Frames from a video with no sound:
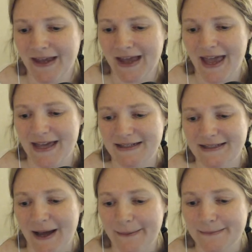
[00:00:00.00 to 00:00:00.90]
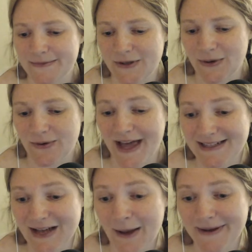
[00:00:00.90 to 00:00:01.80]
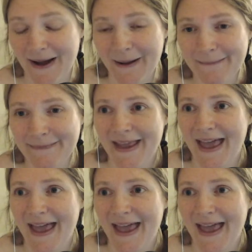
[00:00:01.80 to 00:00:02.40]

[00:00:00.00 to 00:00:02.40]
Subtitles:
And so that's coming up.